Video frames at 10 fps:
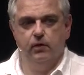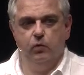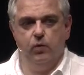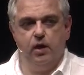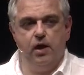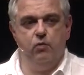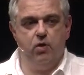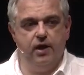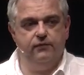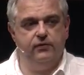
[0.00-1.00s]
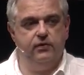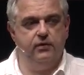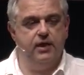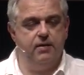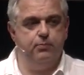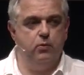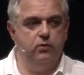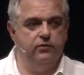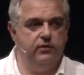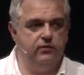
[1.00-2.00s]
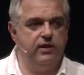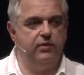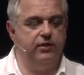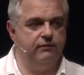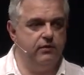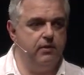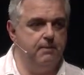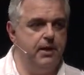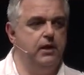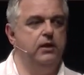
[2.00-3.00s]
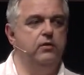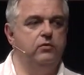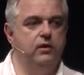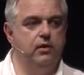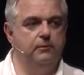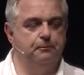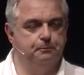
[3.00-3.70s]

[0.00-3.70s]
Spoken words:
when I arrived at the airport in South Africa many years ago.